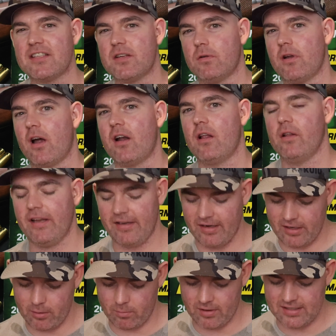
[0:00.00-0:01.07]
So not only
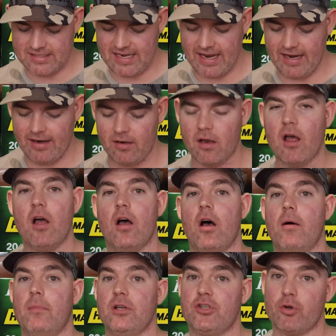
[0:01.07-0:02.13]
did it retain
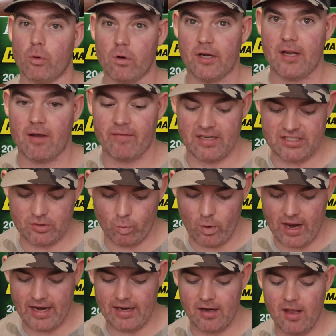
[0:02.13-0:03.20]
a majority of its
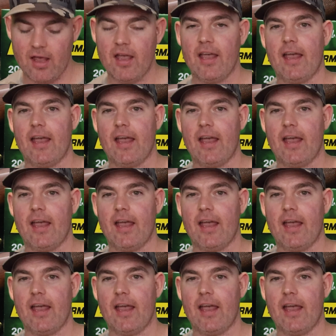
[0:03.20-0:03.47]
weight,